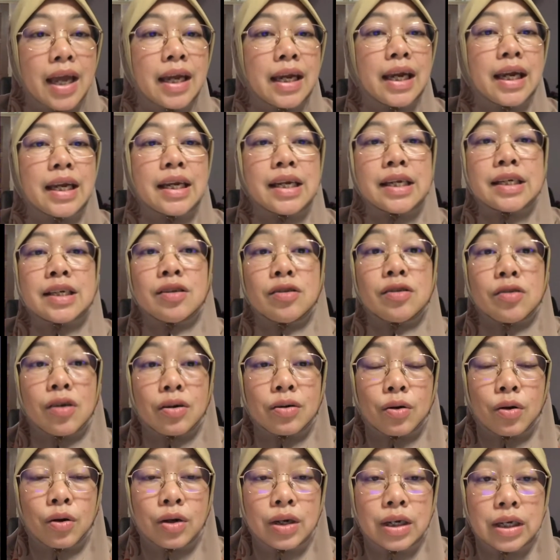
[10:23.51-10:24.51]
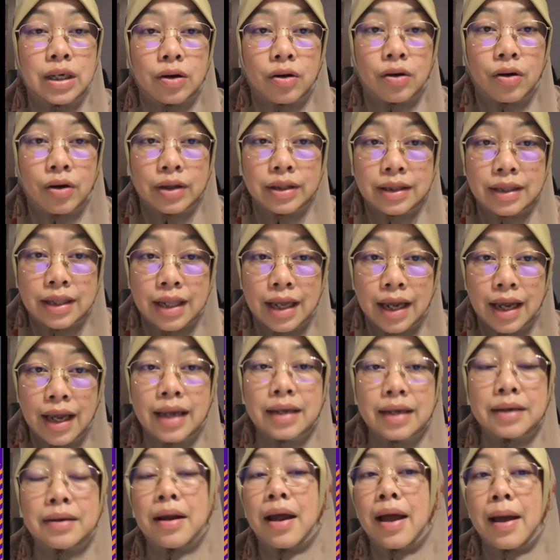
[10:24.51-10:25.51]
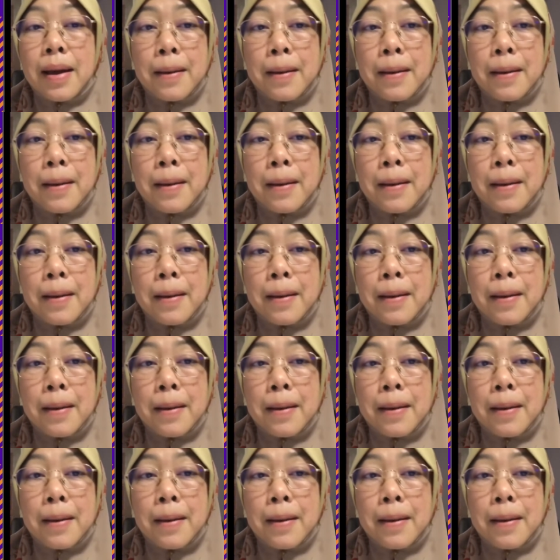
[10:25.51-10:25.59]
It is not only content,